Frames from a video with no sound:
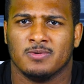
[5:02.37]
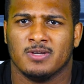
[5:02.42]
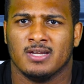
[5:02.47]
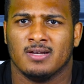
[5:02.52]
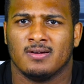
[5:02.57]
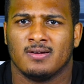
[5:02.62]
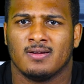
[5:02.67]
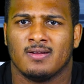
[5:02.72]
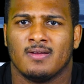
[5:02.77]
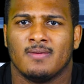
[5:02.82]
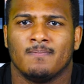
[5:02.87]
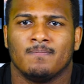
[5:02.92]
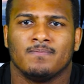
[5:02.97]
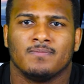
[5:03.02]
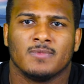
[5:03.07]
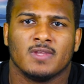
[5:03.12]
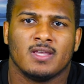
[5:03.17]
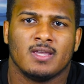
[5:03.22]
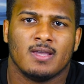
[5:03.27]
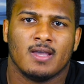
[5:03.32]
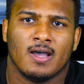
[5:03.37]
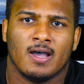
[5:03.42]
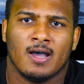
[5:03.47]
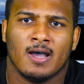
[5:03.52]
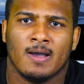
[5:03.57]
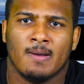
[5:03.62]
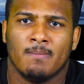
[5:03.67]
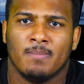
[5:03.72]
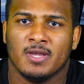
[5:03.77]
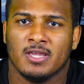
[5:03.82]
week?
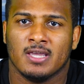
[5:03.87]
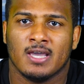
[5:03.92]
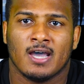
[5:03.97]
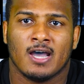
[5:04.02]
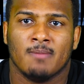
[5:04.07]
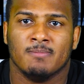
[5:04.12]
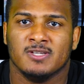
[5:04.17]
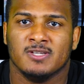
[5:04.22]
But yeah,